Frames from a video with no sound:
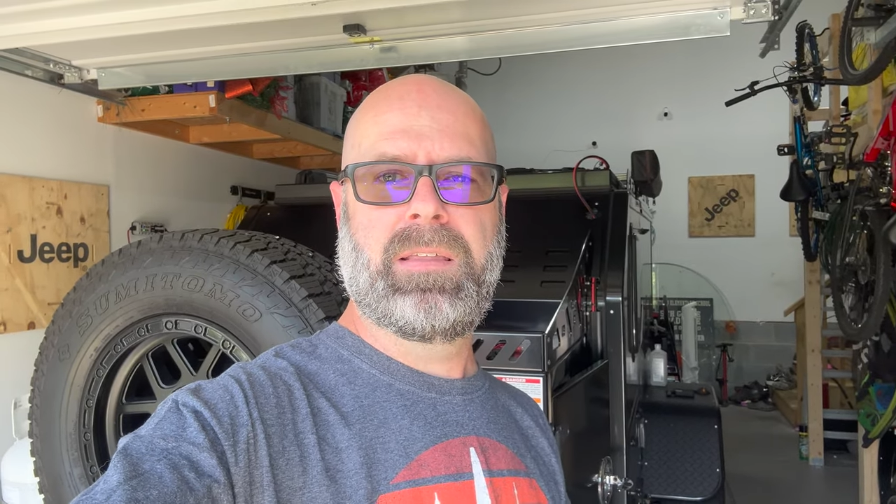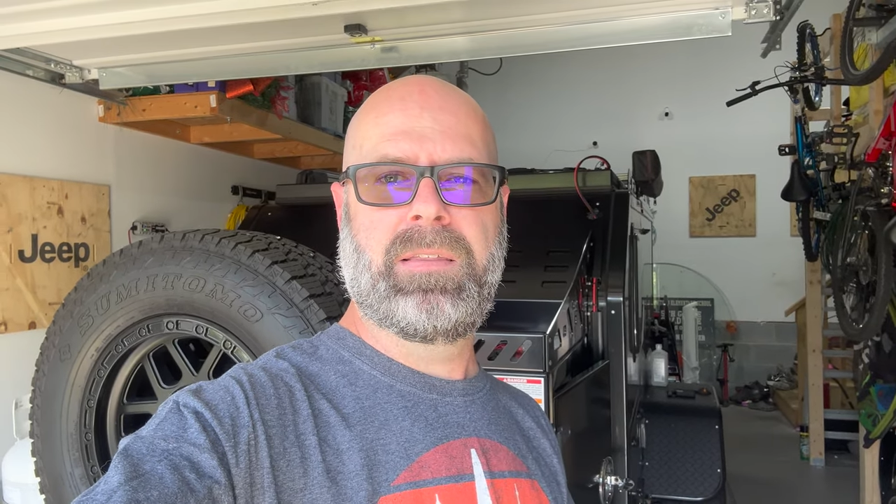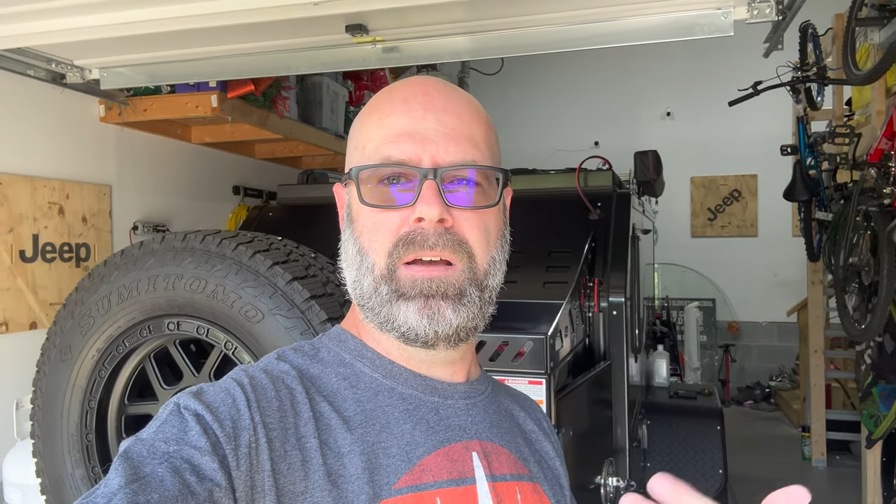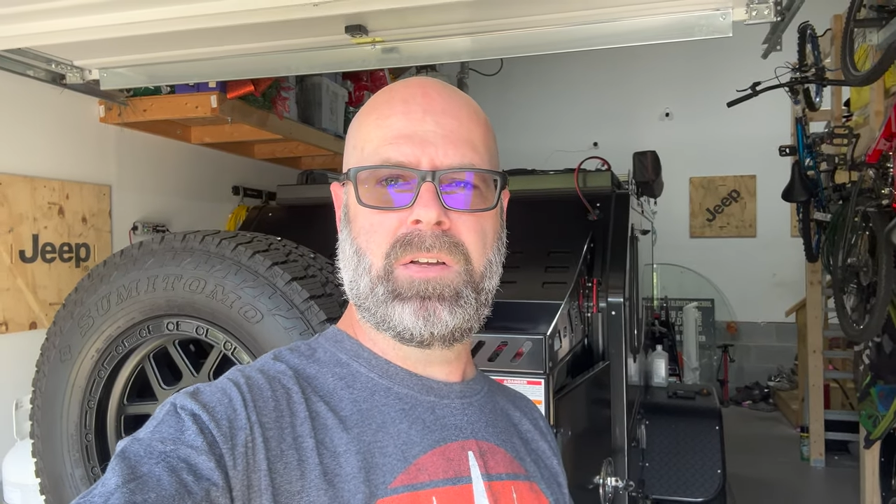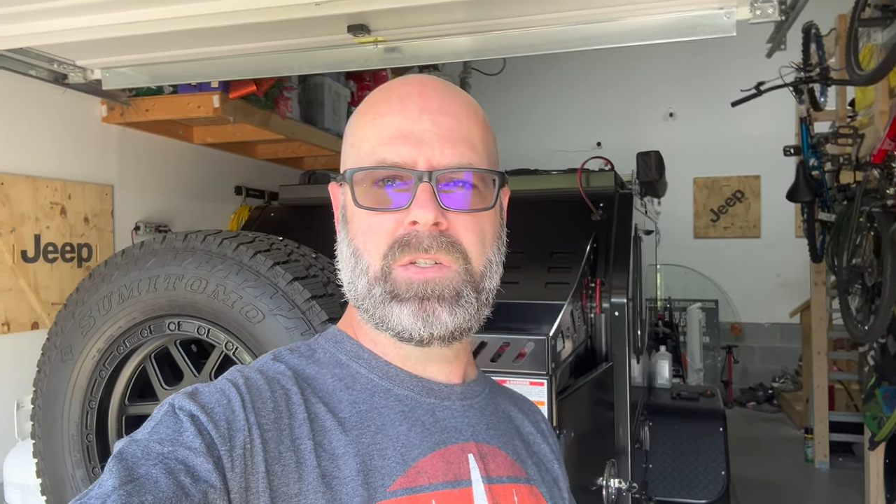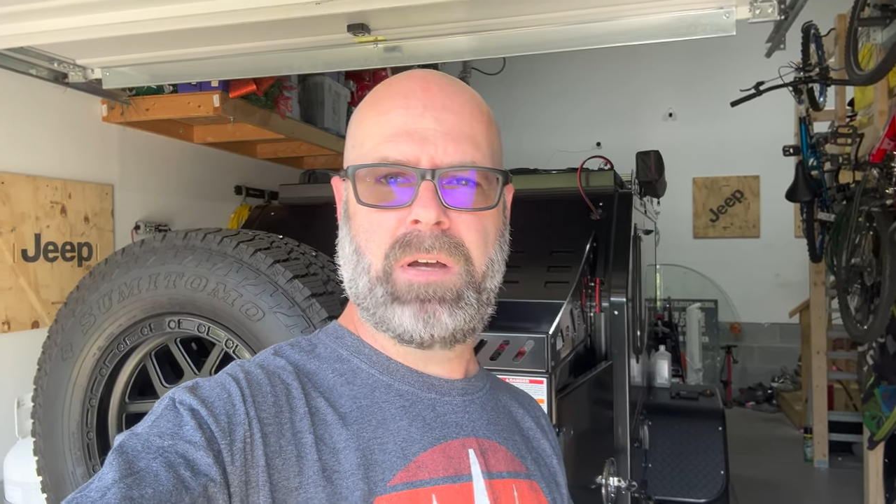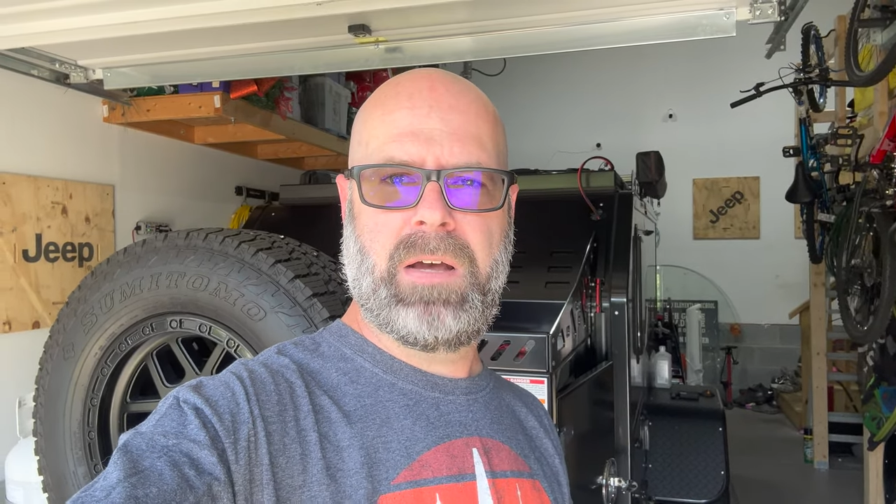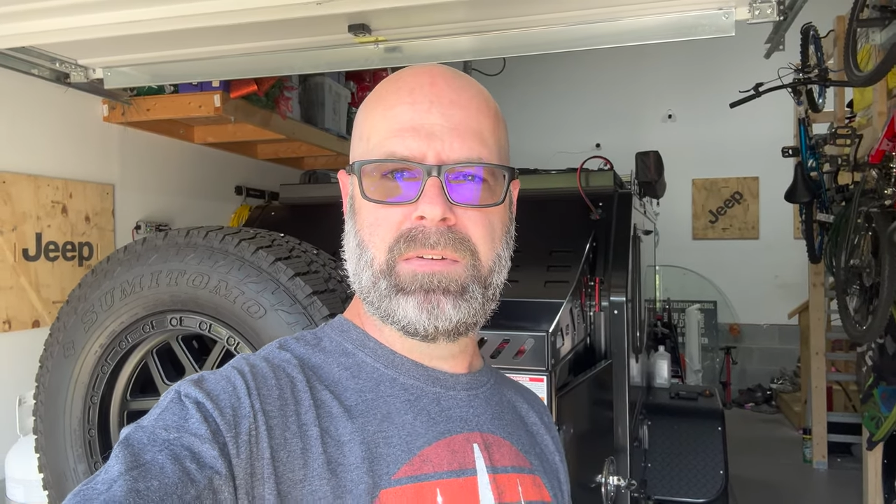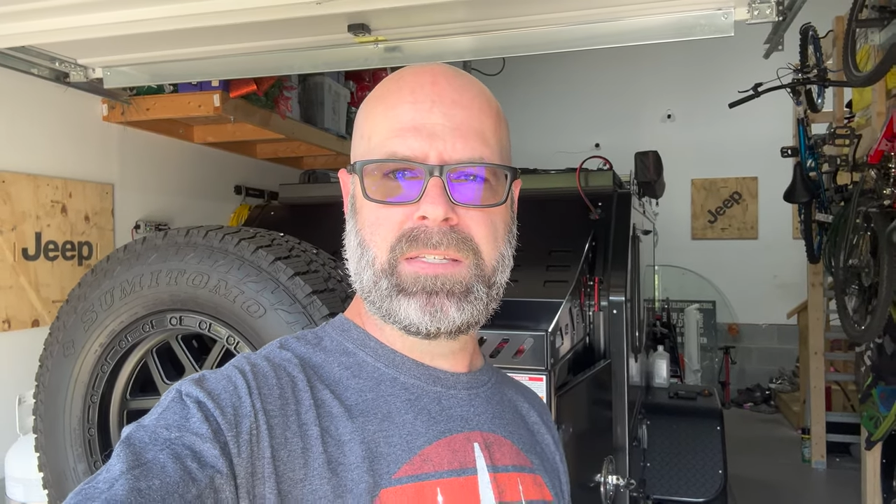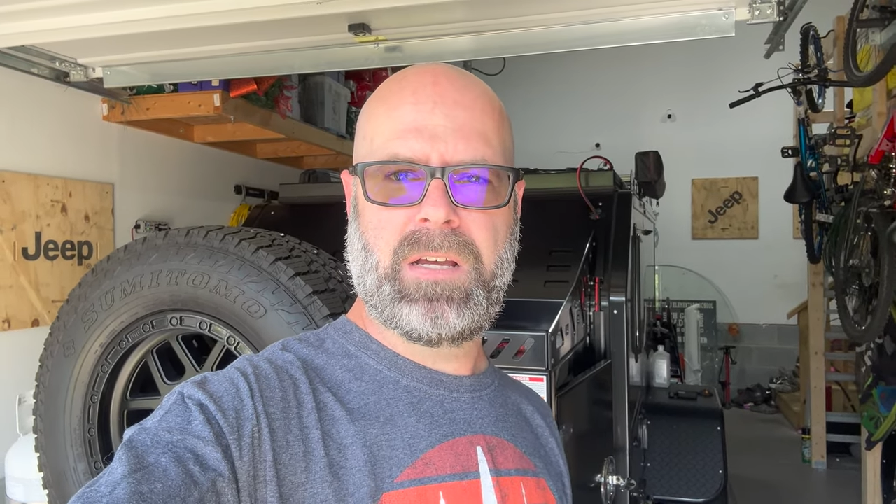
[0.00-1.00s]
They also
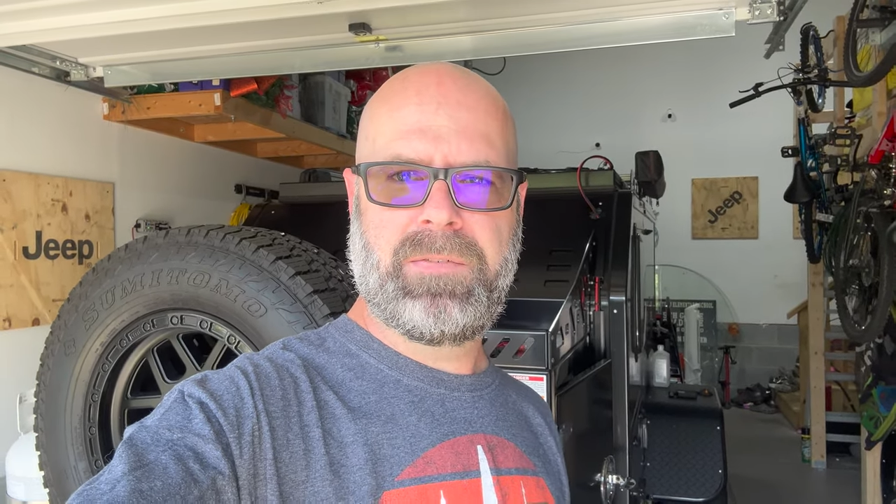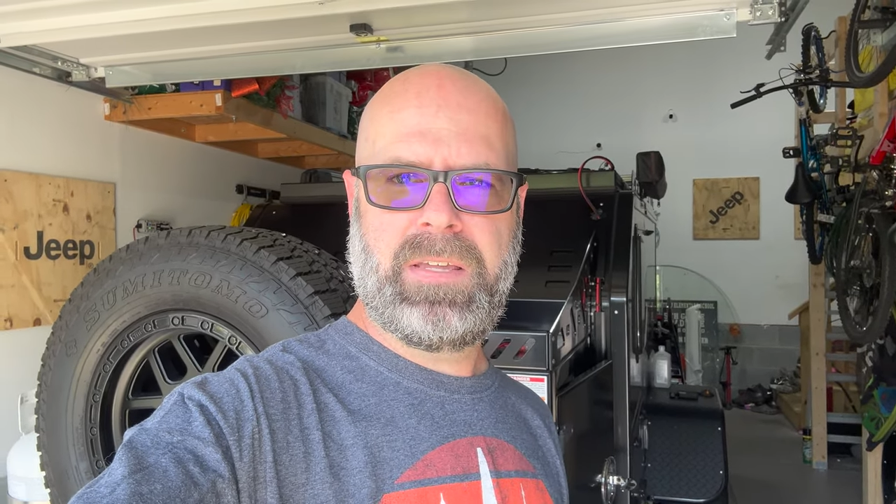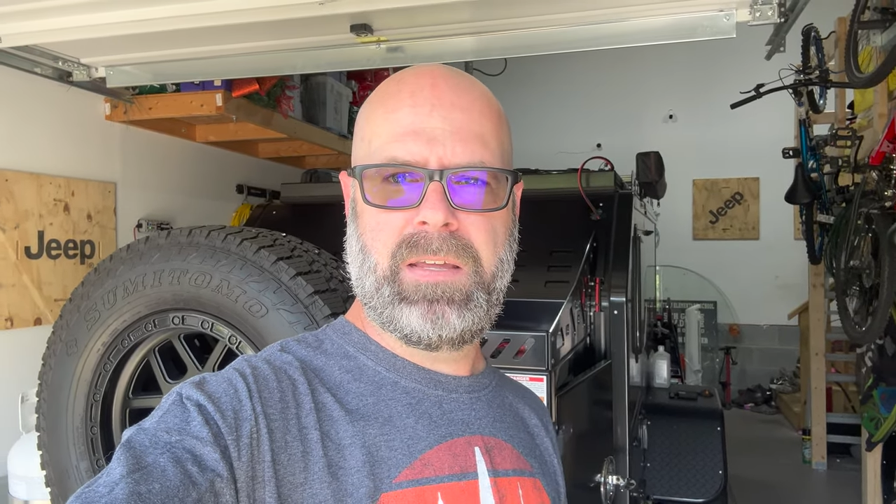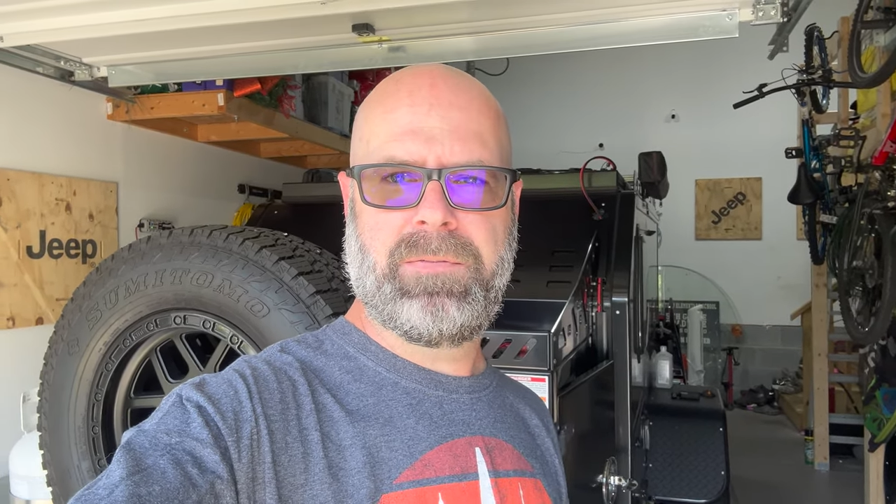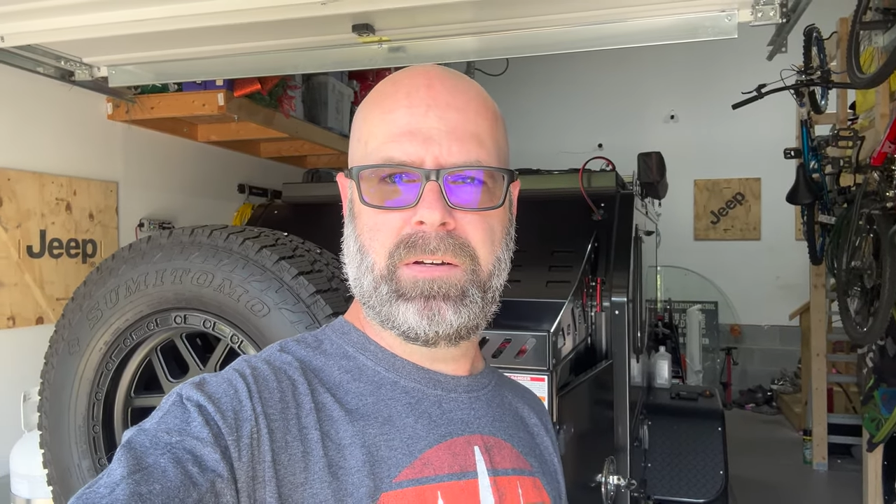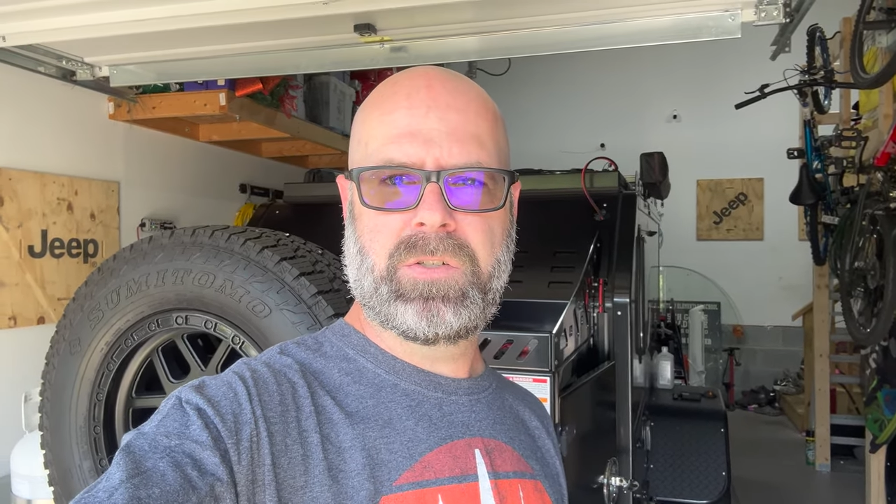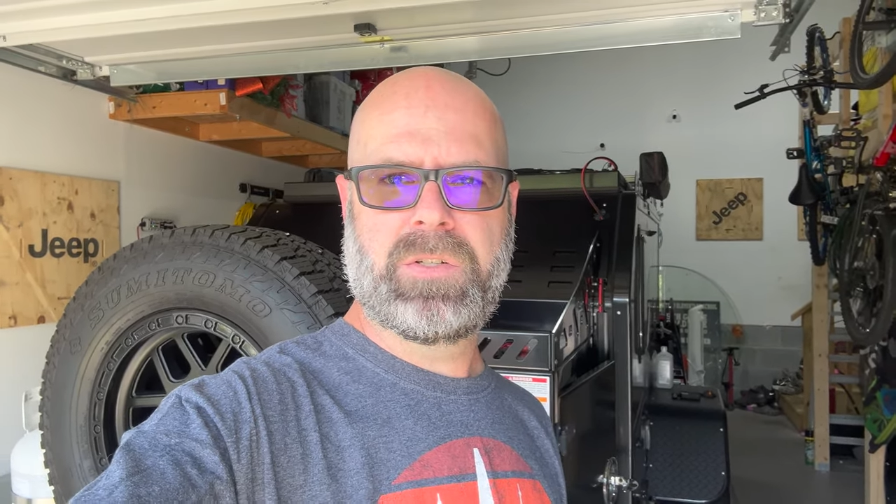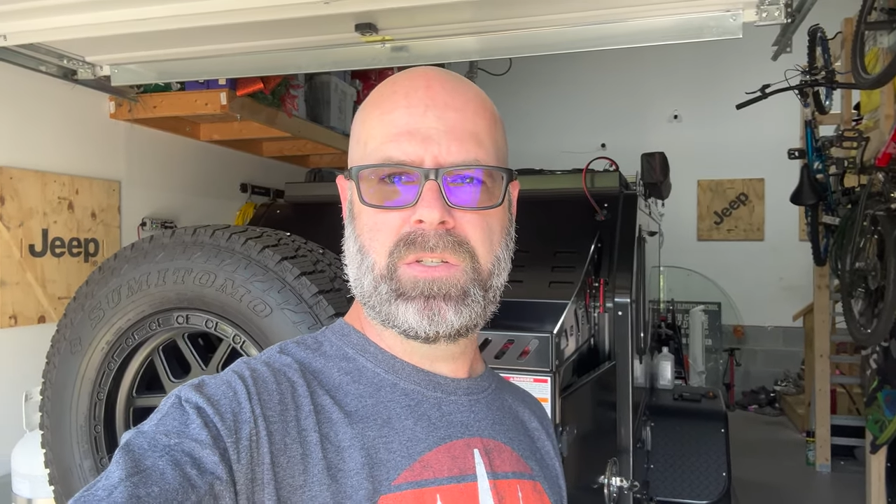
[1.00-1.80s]
have a self-heating function.